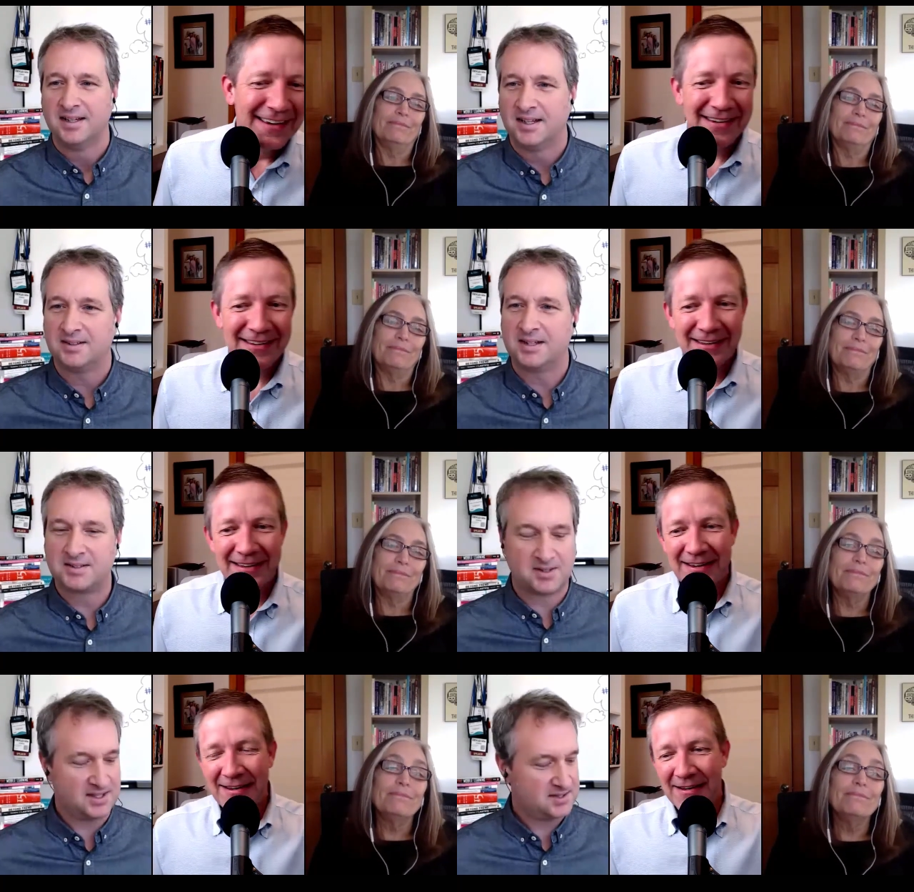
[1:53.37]

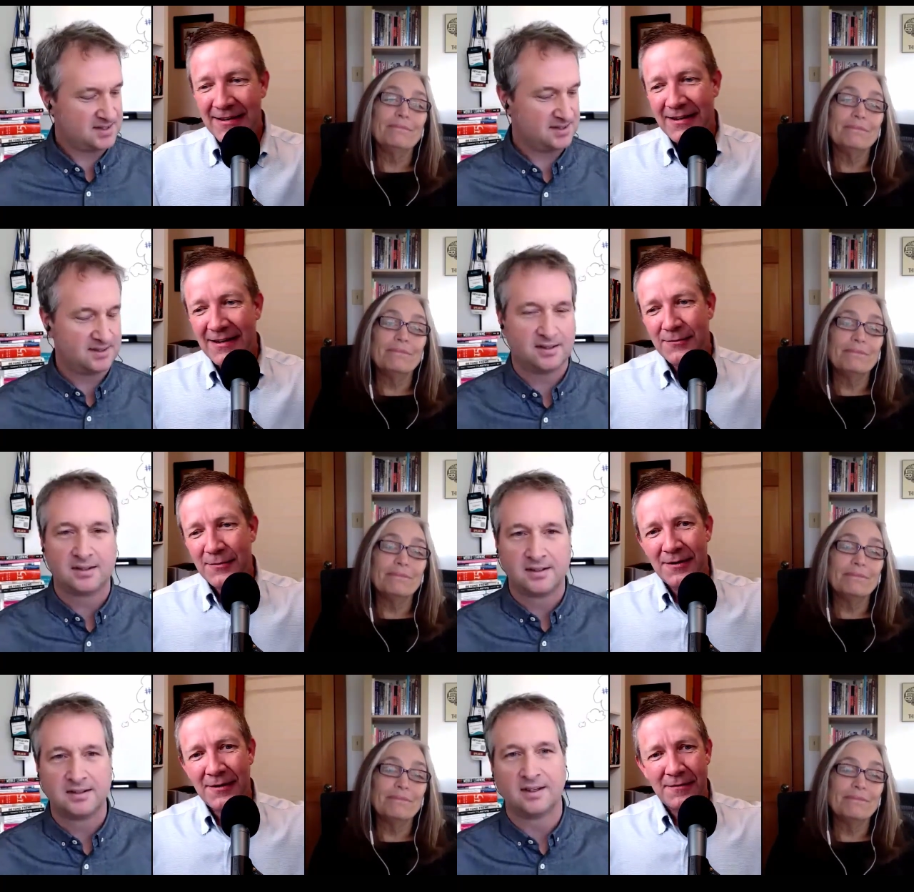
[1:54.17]
Speaker 1: Indeed, indeed.
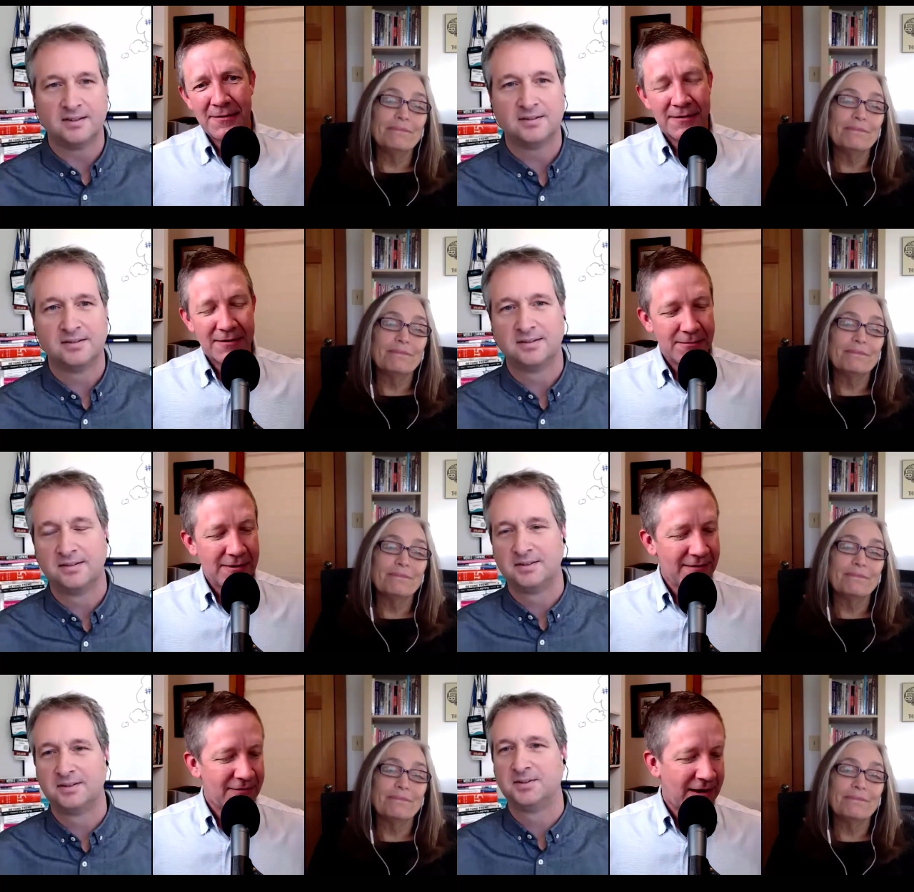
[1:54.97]
Well,
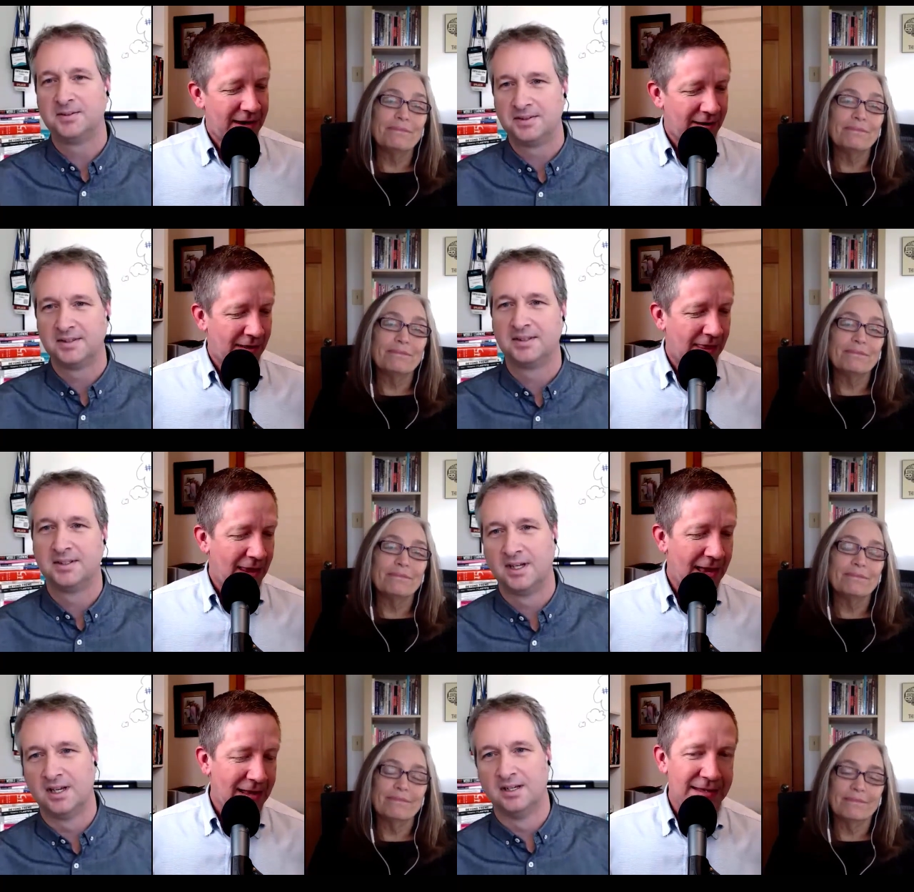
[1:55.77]
we've got a
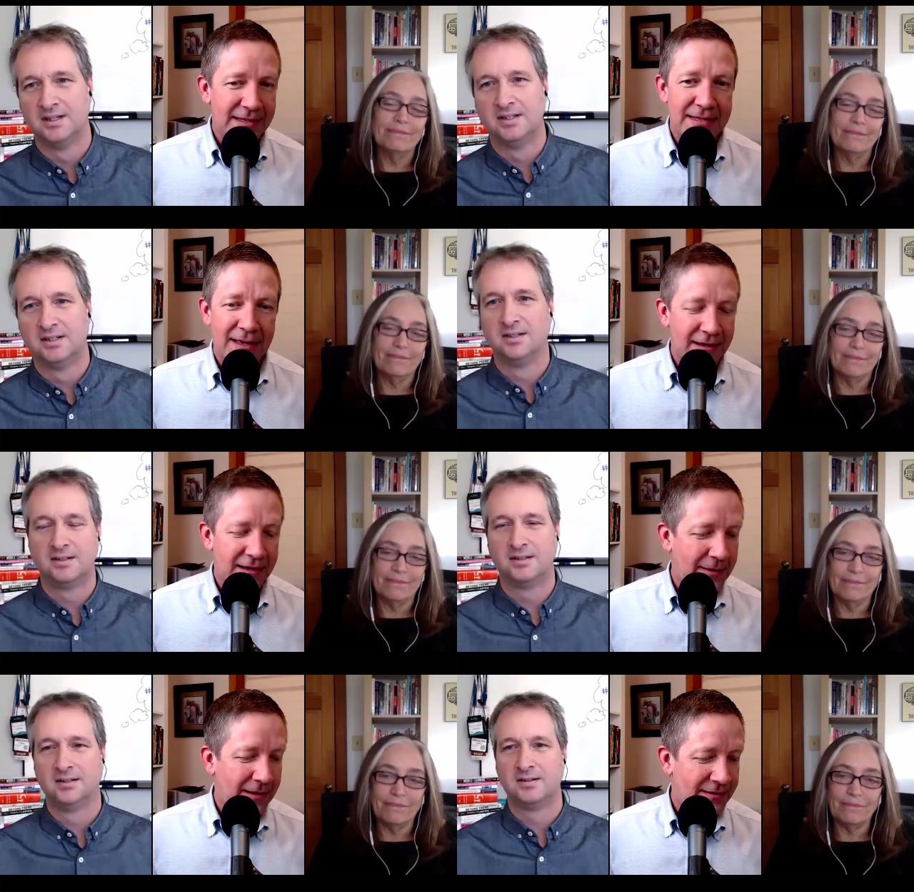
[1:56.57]
lot to talk
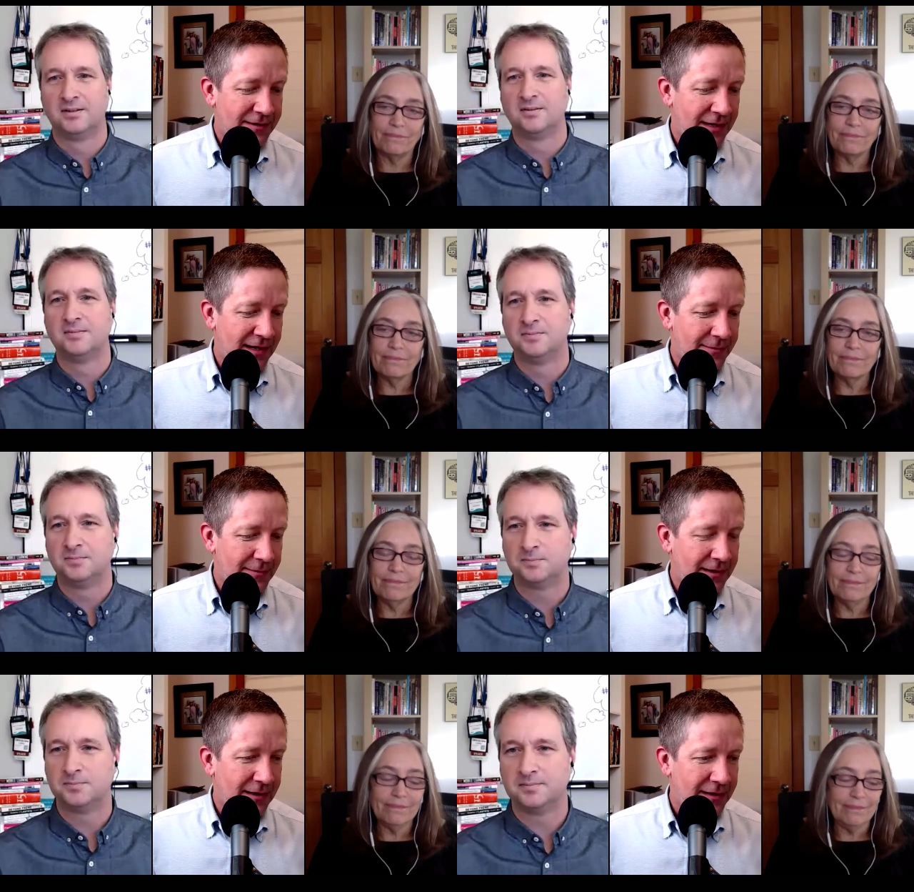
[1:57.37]
about today
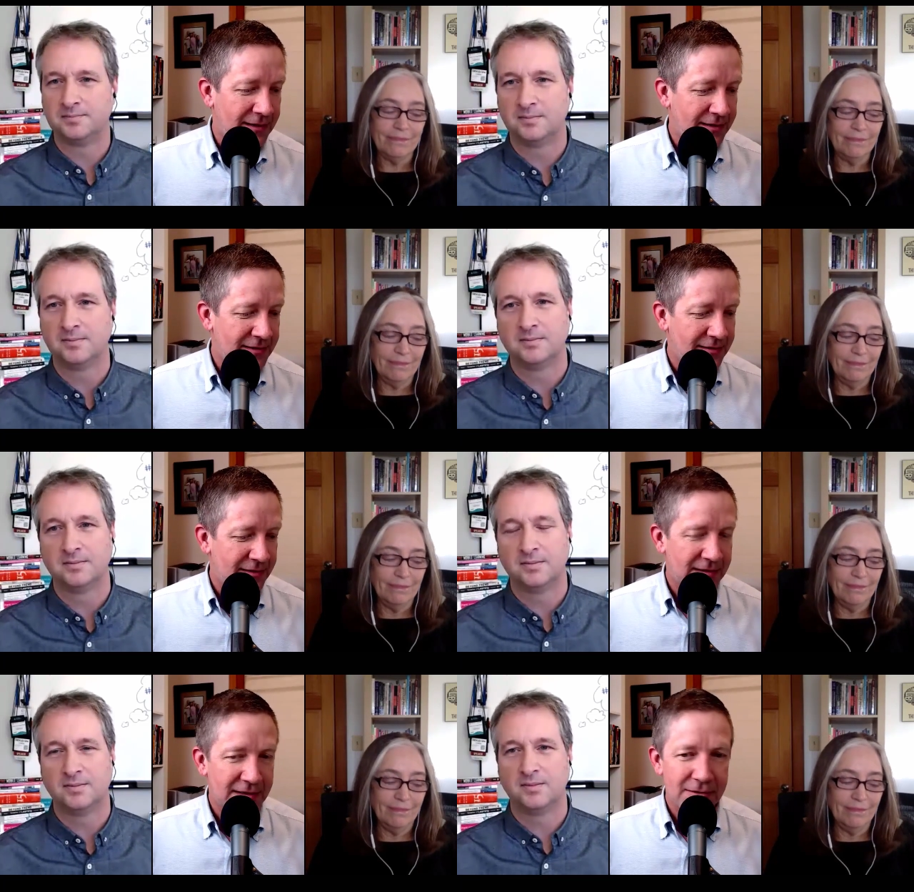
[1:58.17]
because
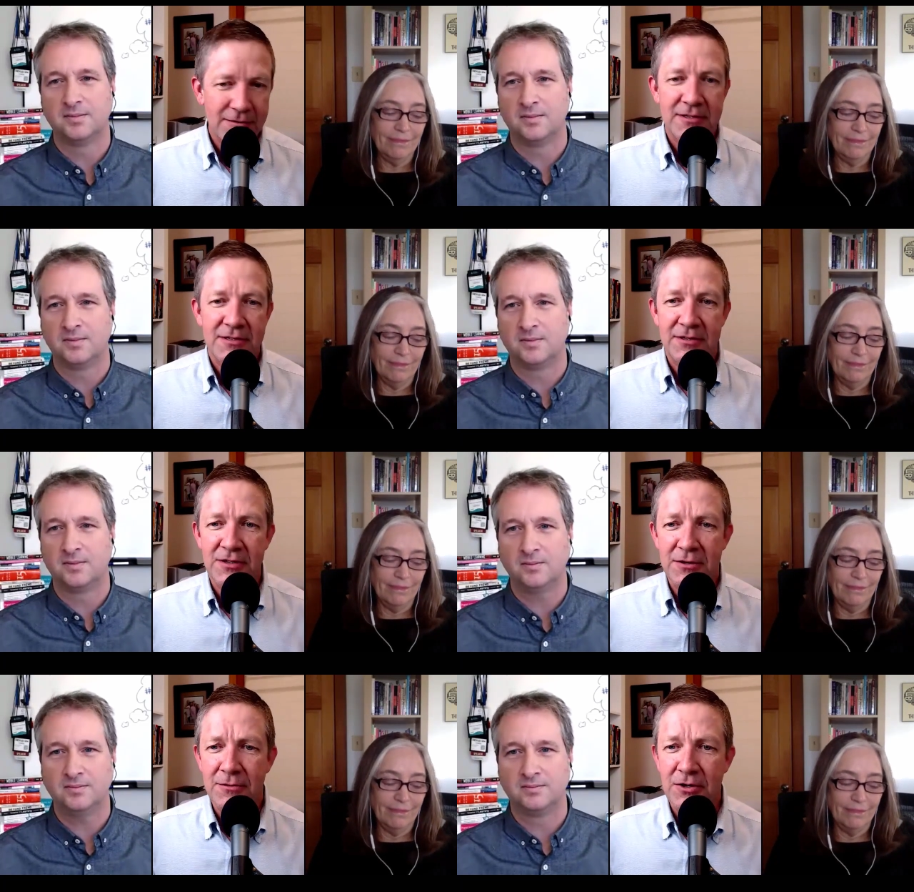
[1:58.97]
you just you
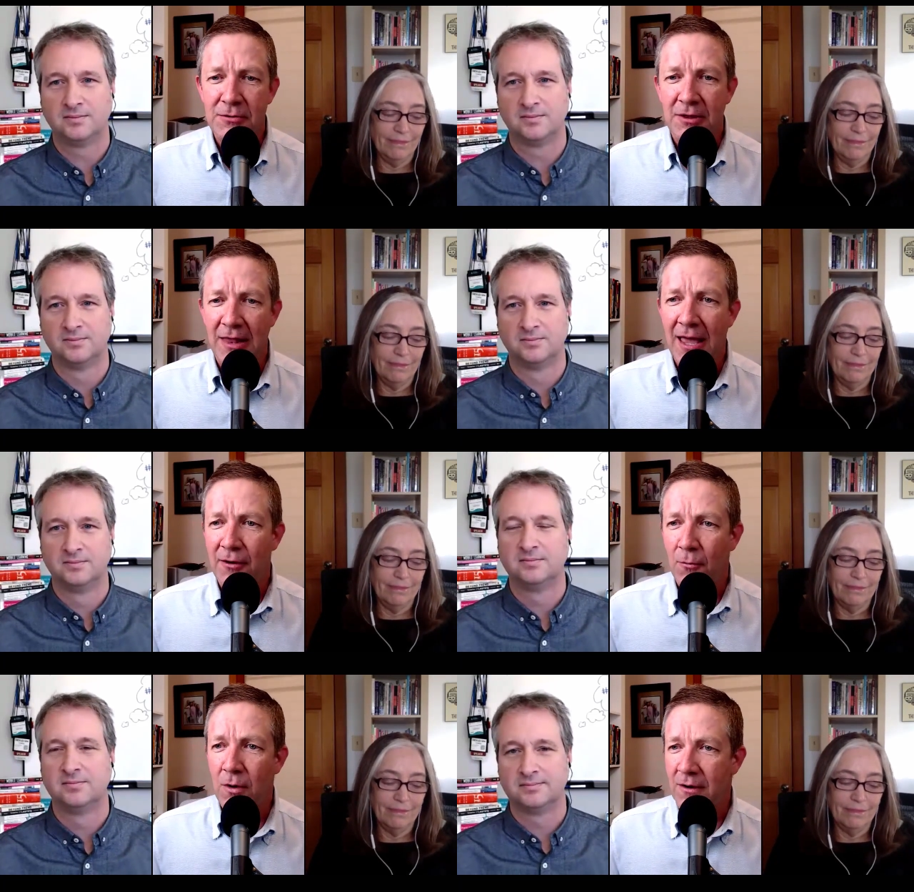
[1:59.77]
do a lot of
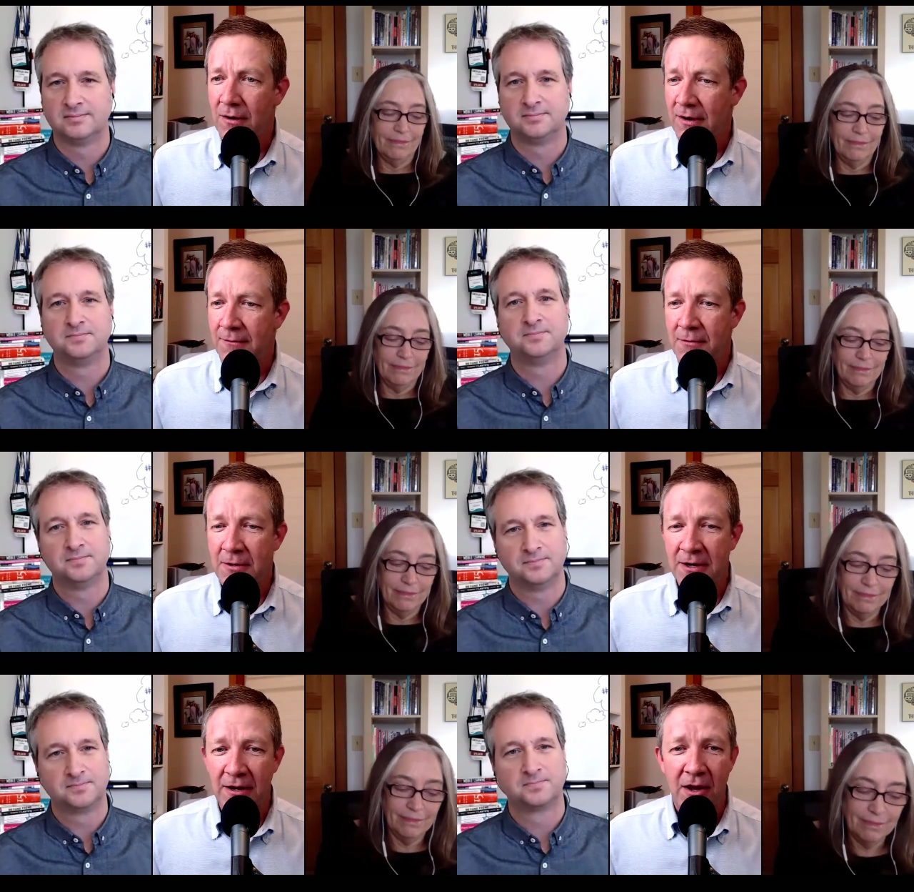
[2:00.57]
work and we want to
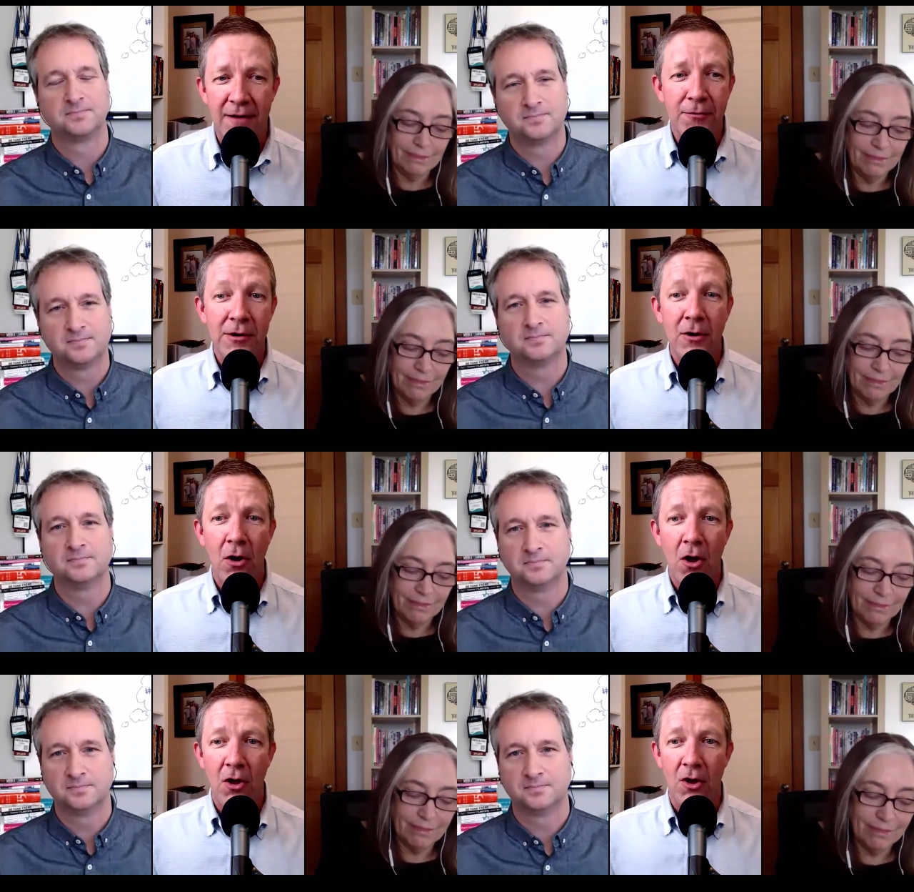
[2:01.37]
cover it
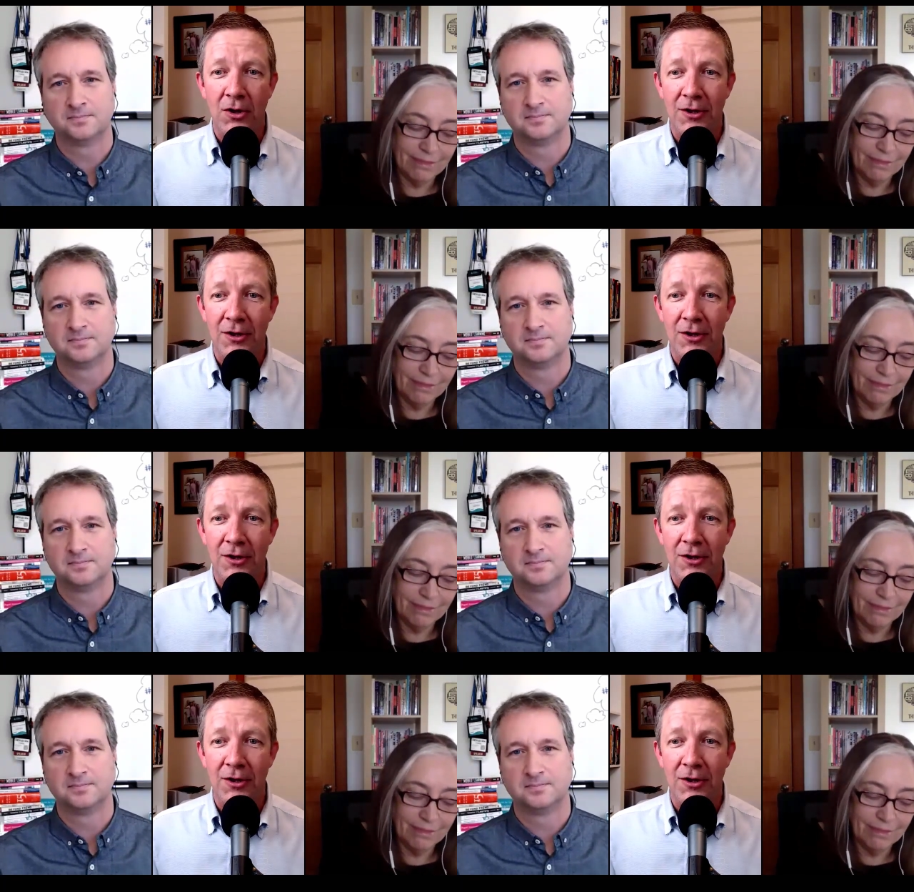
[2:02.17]
all.